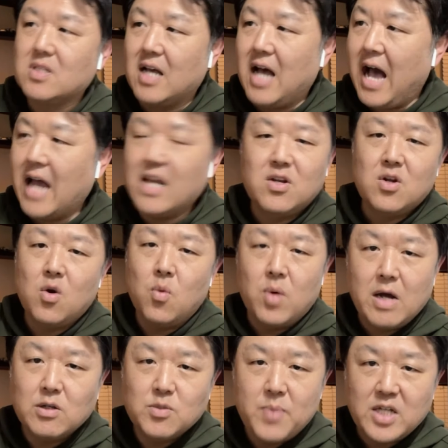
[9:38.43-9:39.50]
didn't know what I
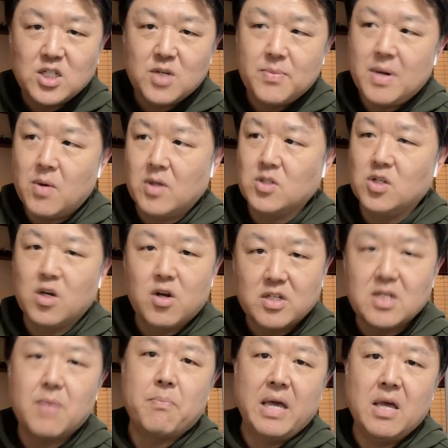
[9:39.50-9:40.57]
was passionate about when I was younger
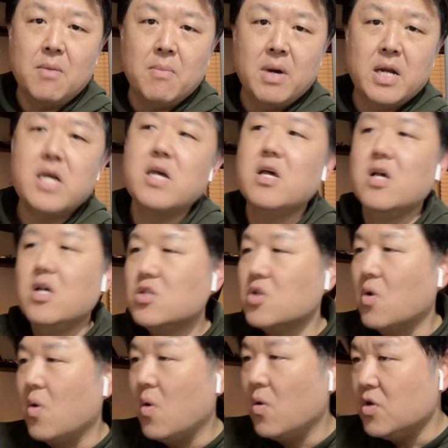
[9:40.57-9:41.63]
except making money.
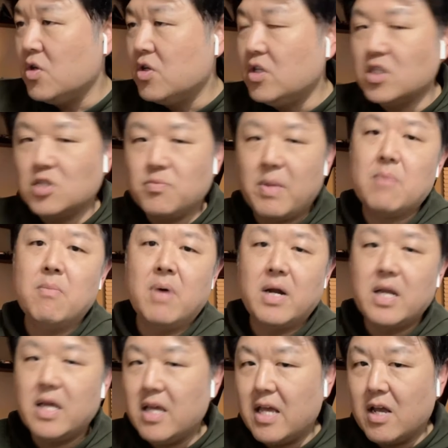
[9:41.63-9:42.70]
So you could just make
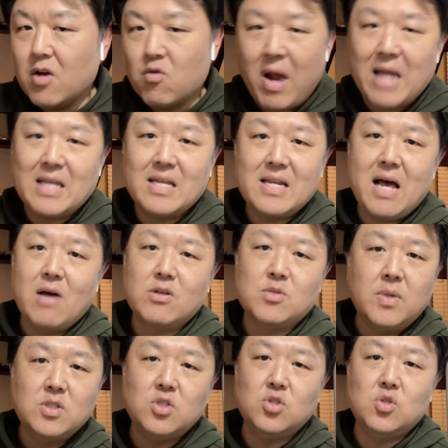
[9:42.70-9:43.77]
money, grind it out as
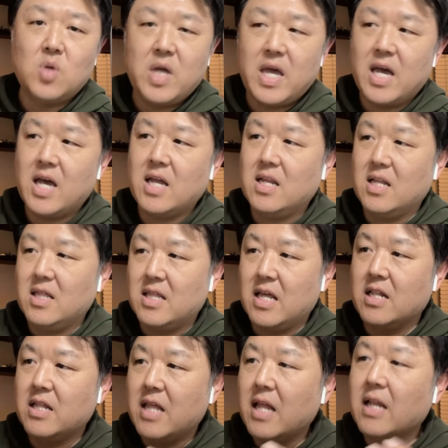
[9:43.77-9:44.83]
much as you can.
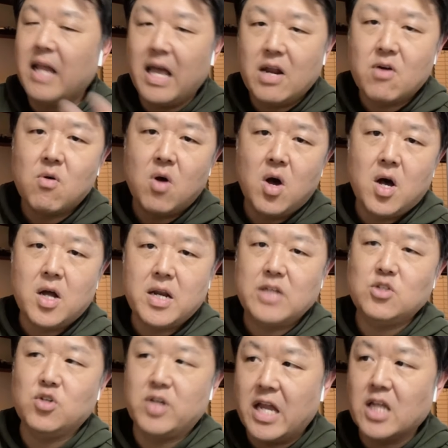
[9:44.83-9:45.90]
Then later on, as
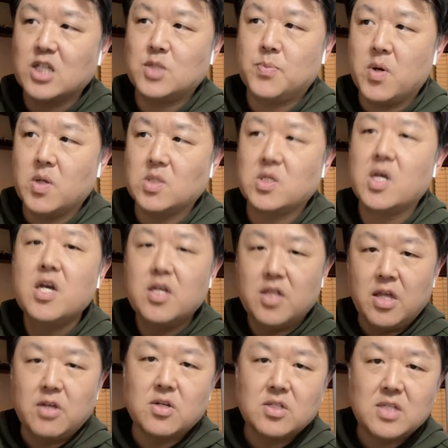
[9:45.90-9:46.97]
you gain experience,
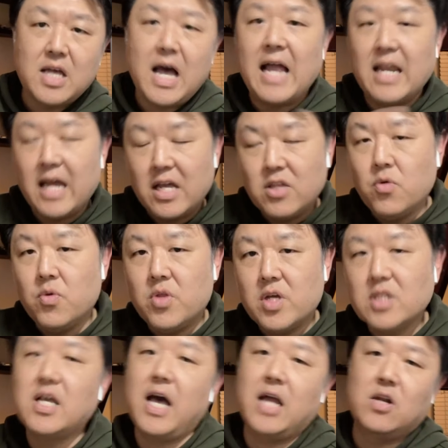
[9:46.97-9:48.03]
then you can say, I like doing
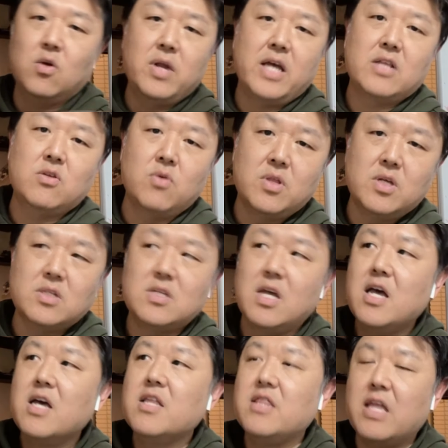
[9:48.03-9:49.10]
this, I don't like doing this.
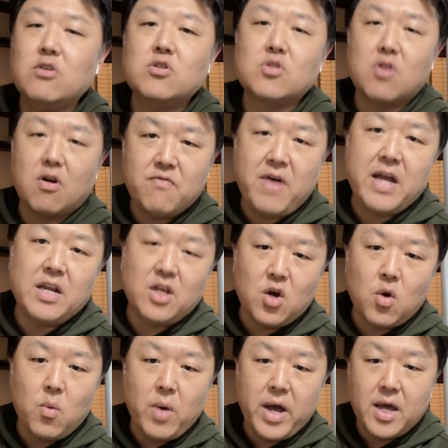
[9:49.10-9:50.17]
Then you start finding
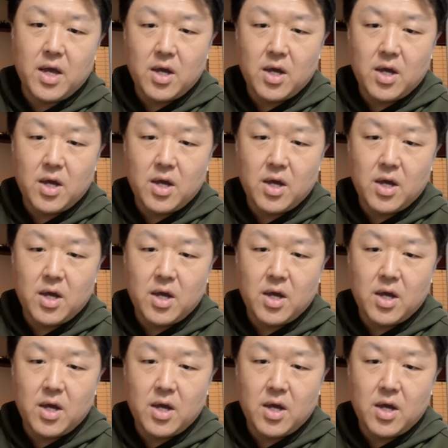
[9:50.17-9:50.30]
your way.